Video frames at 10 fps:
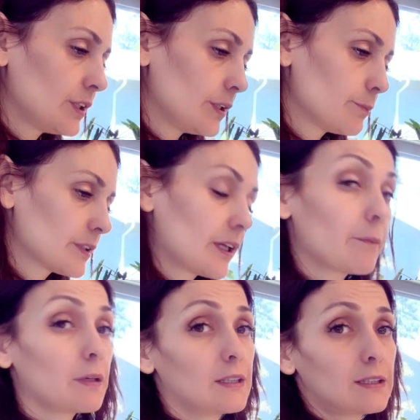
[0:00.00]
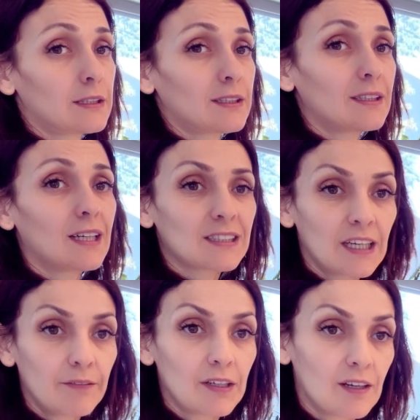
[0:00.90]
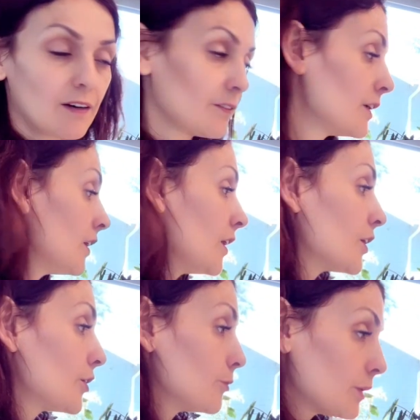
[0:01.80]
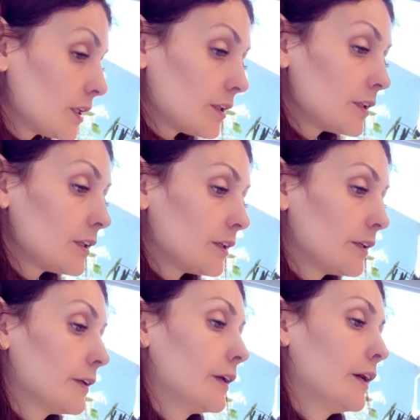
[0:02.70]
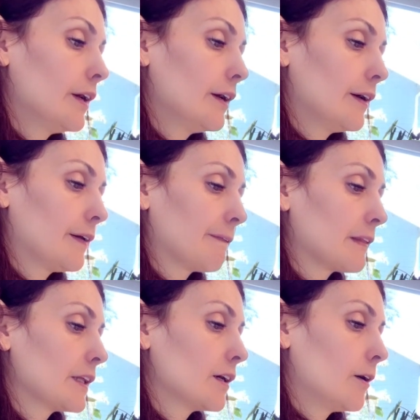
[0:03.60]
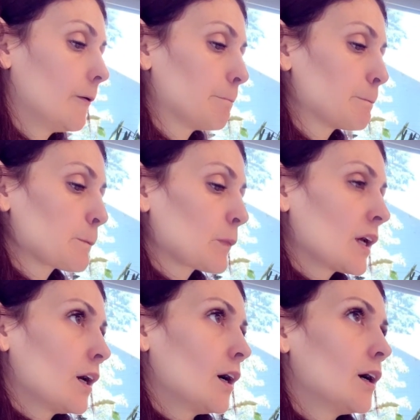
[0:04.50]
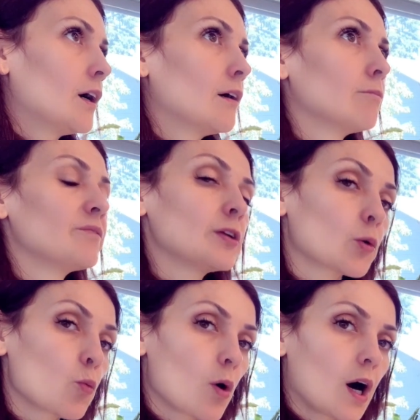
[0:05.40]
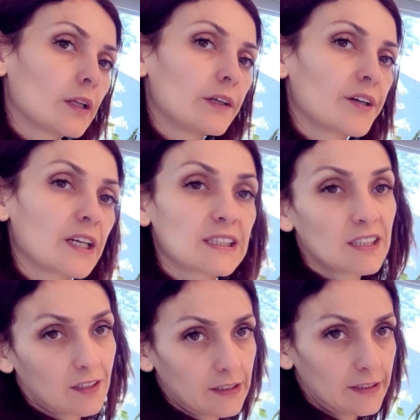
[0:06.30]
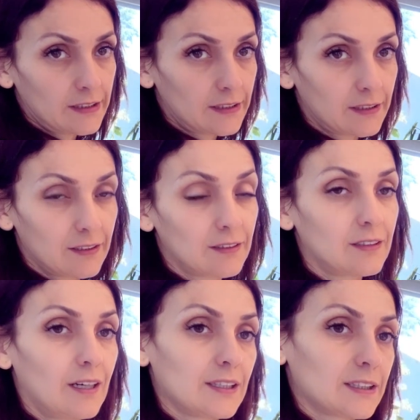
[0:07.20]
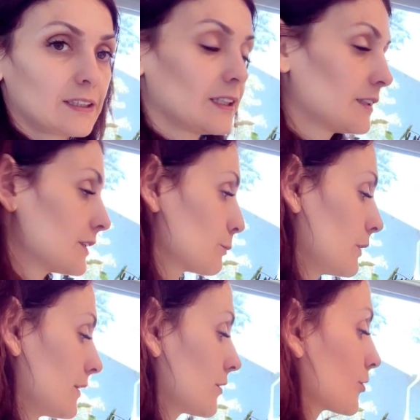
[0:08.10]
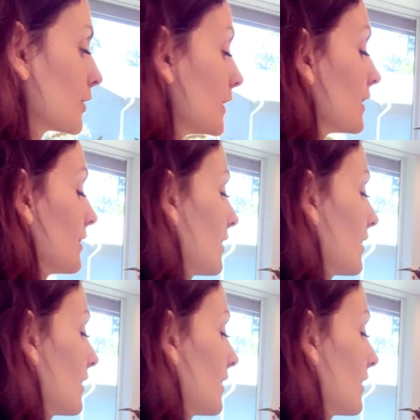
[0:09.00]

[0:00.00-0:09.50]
tips, that means it doesn't have enough humidity, and your watering is not consistent. And as I said, this plant really